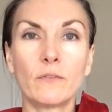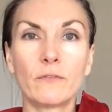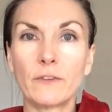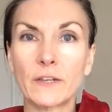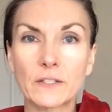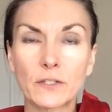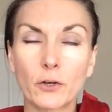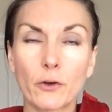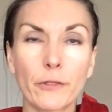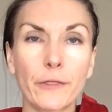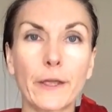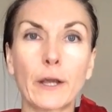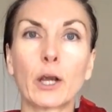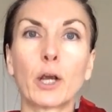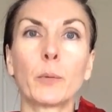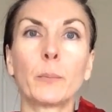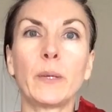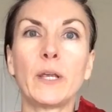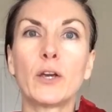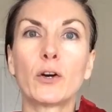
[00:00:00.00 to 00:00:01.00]
physical
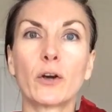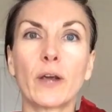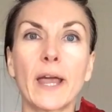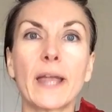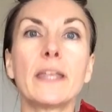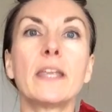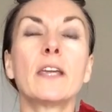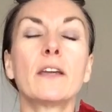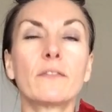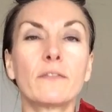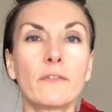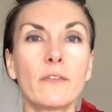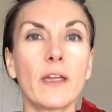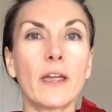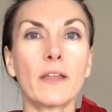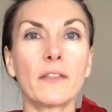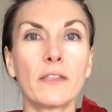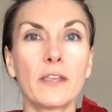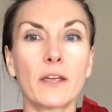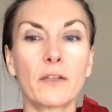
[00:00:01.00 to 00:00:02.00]
therapy or any
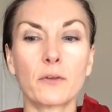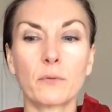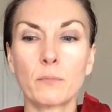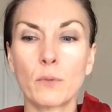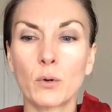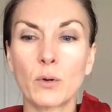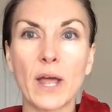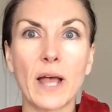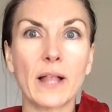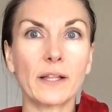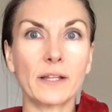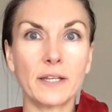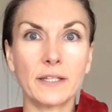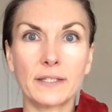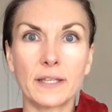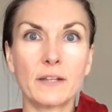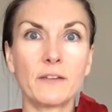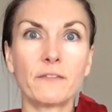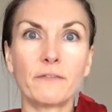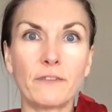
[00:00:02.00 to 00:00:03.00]
of the other
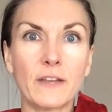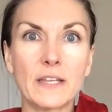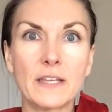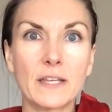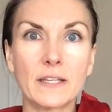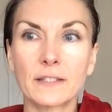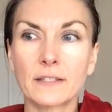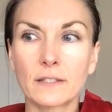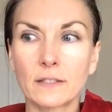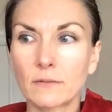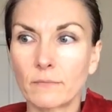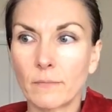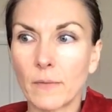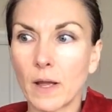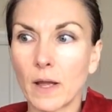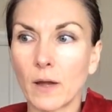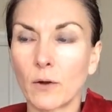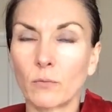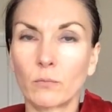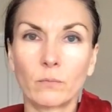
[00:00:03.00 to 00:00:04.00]
modalities in a fitness
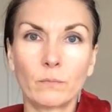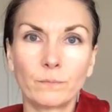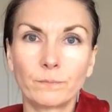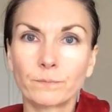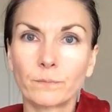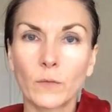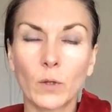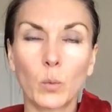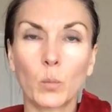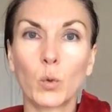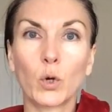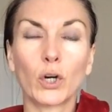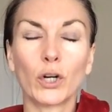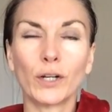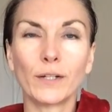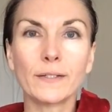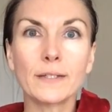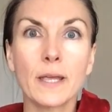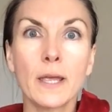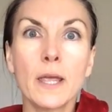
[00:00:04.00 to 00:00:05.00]

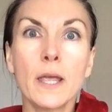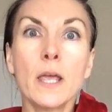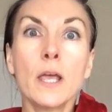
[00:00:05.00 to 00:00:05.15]
world.